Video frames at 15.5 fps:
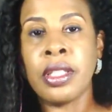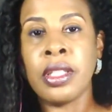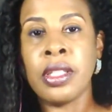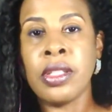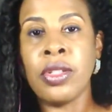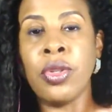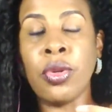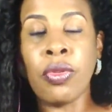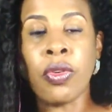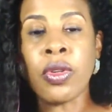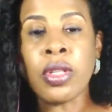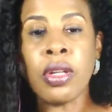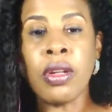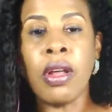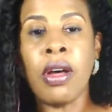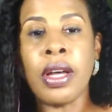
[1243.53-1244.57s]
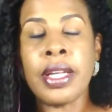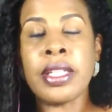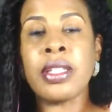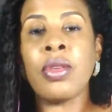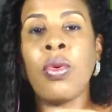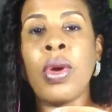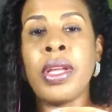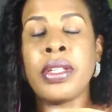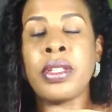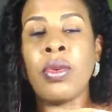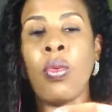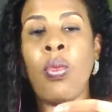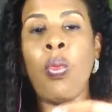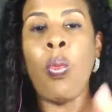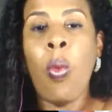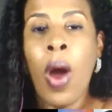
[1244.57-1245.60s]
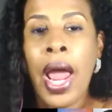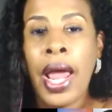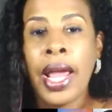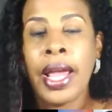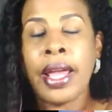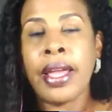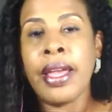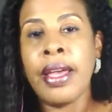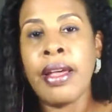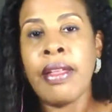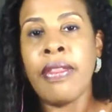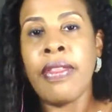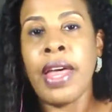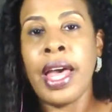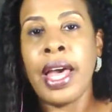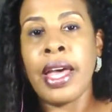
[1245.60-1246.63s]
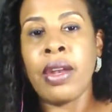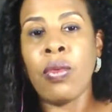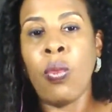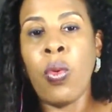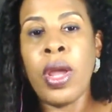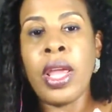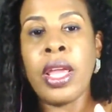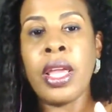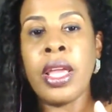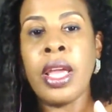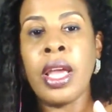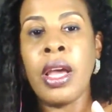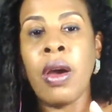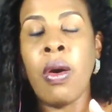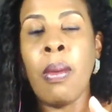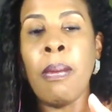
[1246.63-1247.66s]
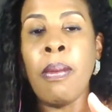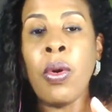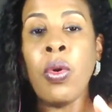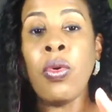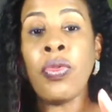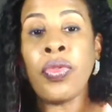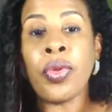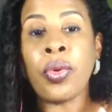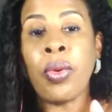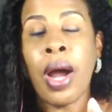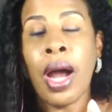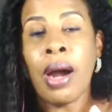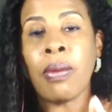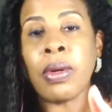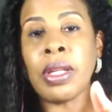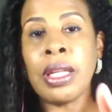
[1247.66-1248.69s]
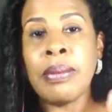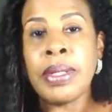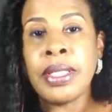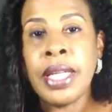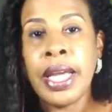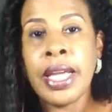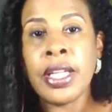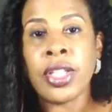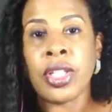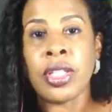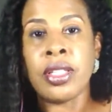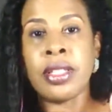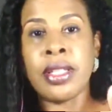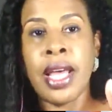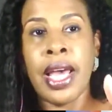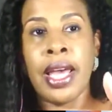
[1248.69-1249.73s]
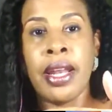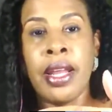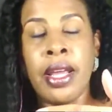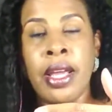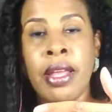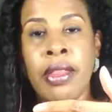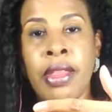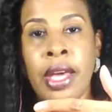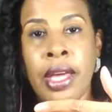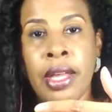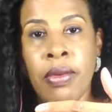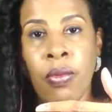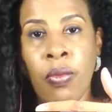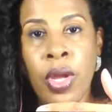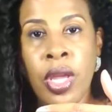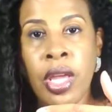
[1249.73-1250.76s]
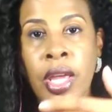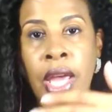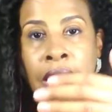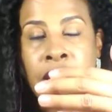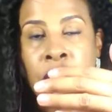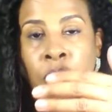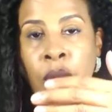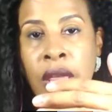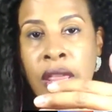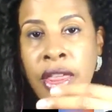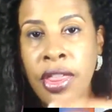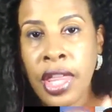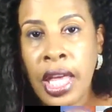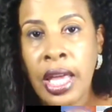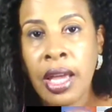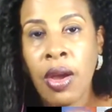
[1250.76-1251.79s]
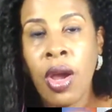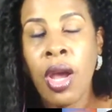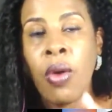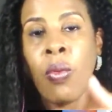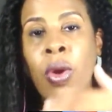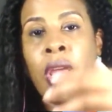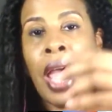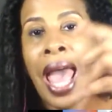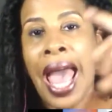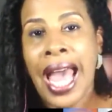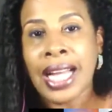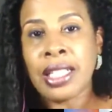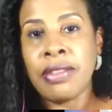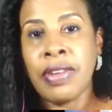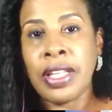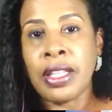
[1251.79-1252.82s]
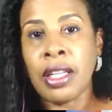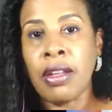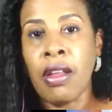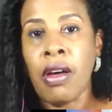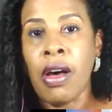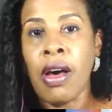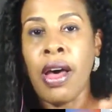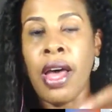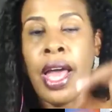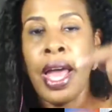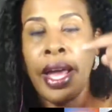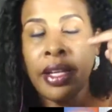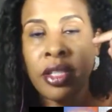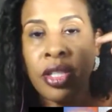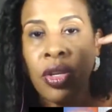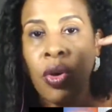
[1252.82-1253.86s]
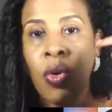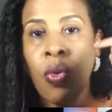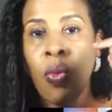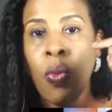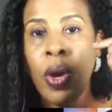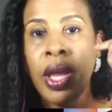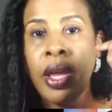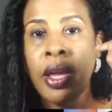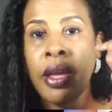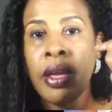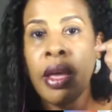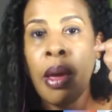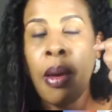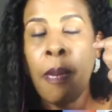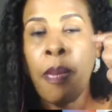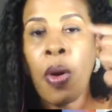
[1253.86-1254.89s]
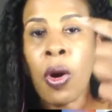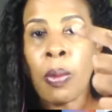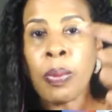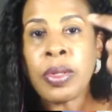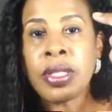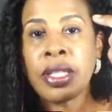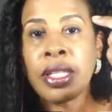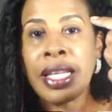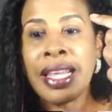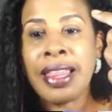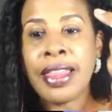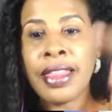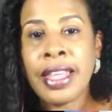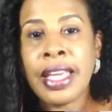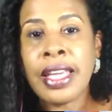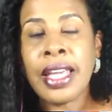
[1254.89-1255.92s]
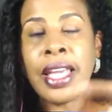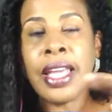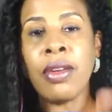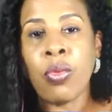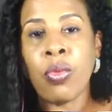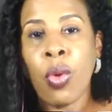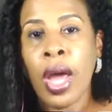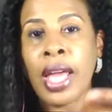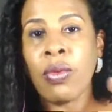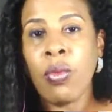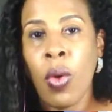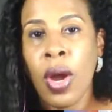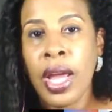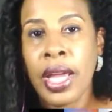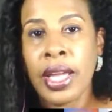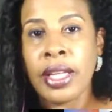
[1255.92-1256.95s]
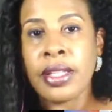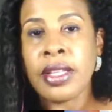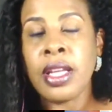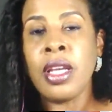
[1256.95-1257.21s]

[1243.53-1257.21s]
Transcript: Universal law is the way that we move through our limitations, that we, as we think, we activate the law. And so we purposely think in right ways